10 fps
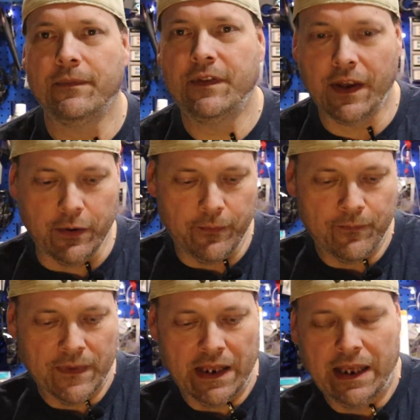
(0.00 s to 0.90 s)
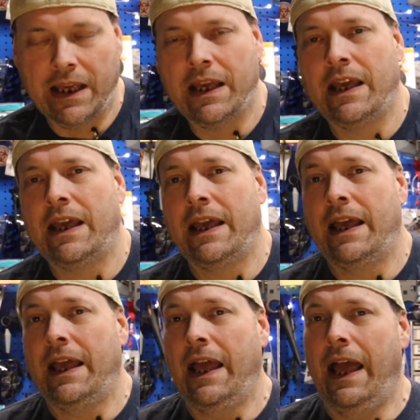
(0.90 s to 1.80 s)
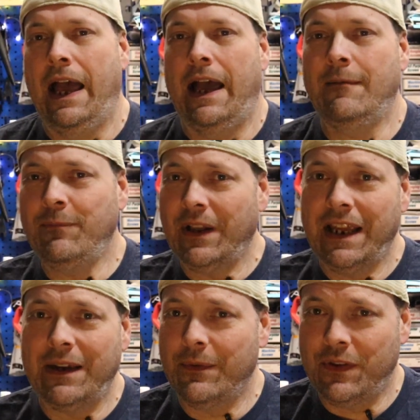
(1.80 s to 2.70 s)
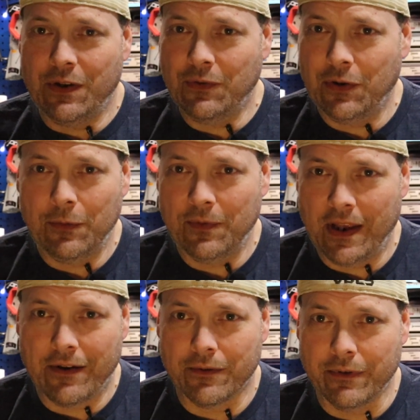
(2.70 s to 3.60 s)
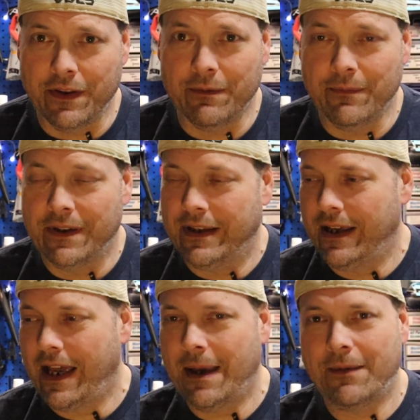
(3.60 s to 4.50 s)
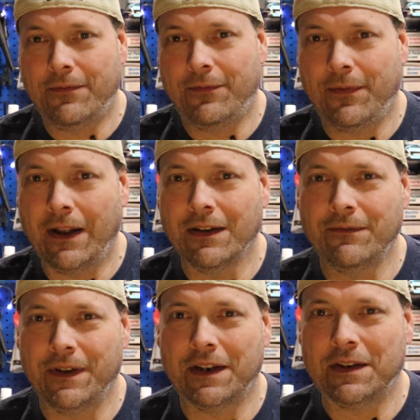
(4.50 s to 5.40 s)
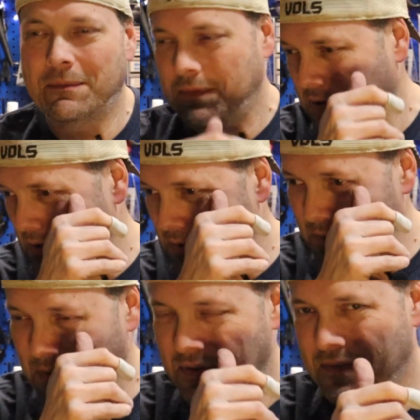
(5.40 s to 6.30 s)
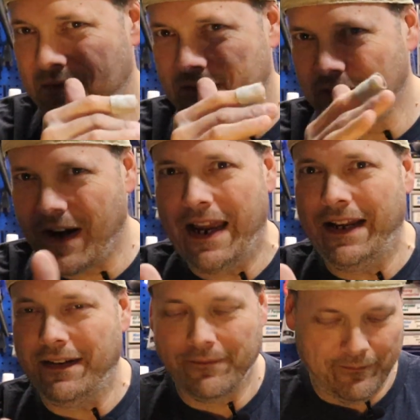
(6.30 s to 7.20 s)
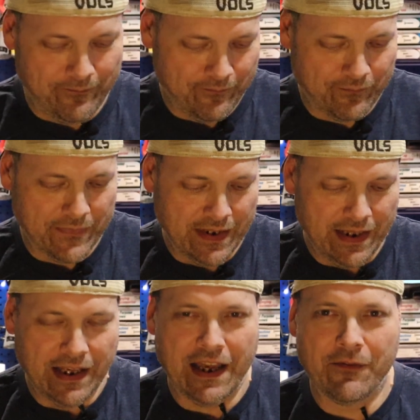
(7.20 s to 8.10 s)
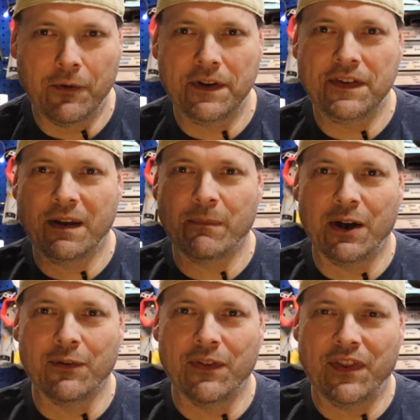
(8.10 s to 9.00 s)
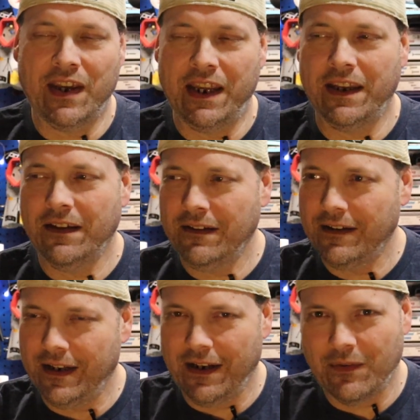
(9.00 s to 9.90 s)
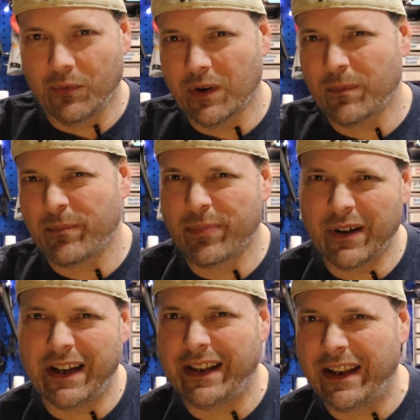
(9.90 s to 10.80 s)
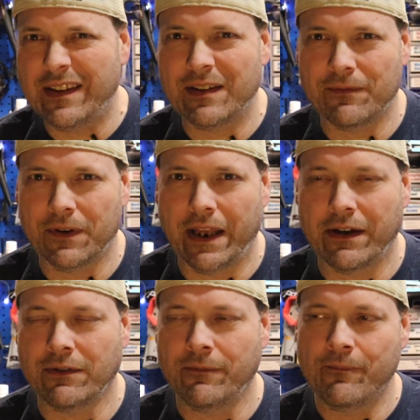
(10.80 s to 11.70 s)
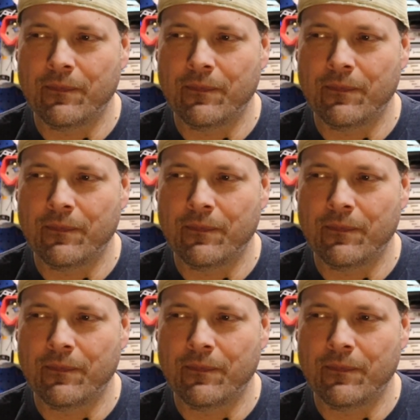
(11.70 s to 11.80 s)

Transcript: so I'm playing with YouTube's algorithm. I've fallen victim to trying it. I've always done my own thing and it's worked pretty decent for now,